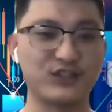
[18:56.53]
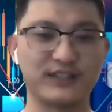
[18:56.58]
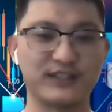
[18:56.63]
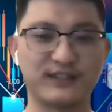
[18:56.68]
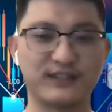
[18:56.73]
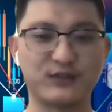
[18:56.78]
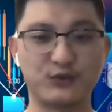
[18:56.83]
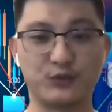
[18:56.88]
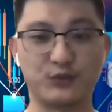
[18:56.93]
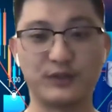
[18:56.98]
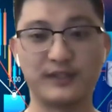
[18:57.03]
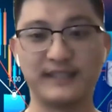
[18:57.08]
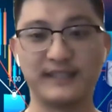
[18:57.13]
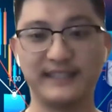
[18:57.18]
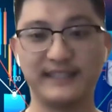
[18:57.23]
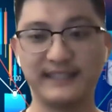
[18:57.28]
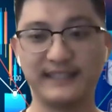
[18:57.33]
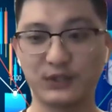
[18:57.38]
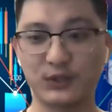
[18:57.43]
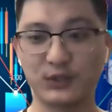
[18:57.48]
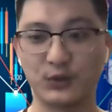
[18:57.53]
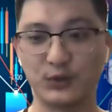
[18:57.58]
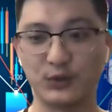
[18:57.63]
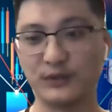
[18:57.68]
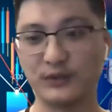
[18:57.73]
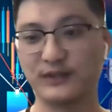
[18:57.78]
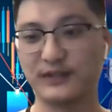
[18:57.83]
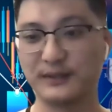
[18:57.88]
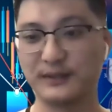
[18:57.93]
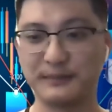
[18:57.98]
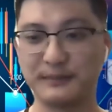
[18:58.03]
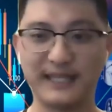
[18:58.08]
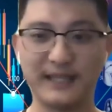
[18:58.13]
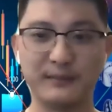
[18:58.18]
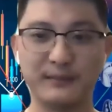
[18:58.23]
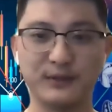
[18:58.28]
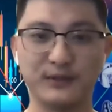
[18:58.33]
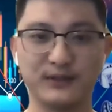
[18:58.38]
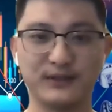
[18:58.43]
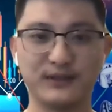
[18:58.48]
just really cool to
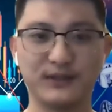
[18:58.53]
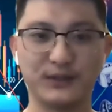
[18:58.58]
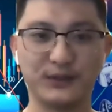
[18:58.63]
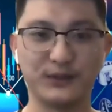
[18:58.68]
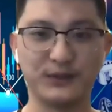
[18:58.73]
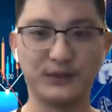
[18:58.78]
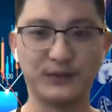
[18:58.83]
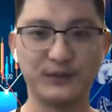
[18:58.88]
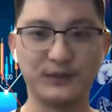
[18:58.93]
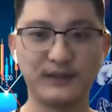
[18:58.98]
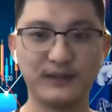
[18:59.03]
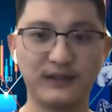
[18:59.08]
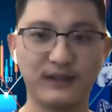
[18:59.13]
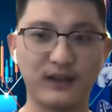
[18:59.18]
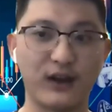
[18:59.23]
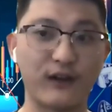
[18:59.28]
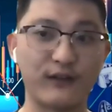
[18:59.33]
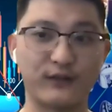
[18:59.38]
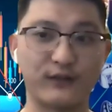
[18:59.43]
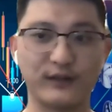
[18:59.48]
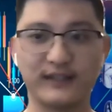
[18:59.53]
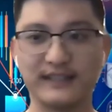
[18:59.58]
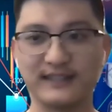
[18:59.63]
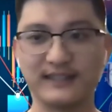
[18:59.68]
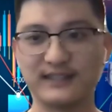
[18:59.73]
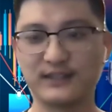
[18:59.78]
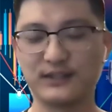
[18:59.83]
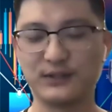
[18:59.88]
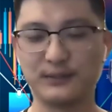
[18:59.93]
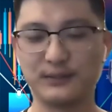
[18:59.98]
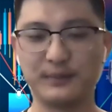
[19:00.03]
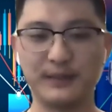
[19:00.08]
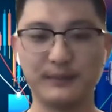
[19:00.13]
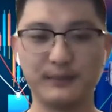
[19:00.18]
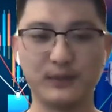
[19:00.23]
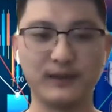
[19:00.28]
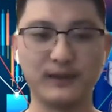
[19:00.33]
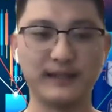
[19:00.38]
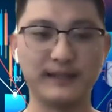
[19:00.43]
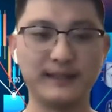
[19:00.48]
be able to offer this to
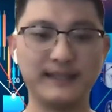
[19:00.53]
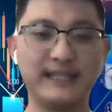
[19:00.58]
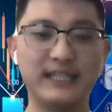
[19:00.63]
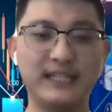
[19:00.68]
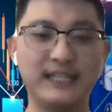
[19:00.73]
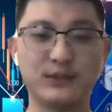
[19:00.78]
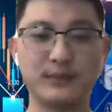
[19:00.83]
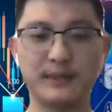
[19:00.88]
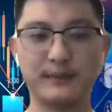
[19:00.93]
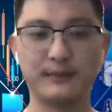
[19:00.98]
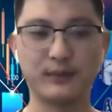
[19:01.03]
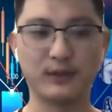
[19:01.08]
people and teach